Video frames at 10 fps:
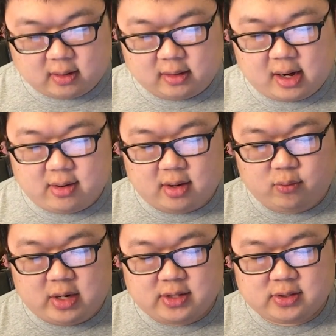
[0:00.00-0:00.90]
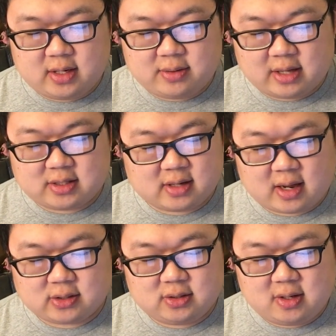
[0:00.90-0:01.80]
Galarian Weezing, that's an
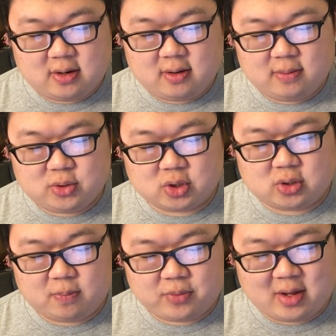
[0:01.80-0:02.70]
S tier. Just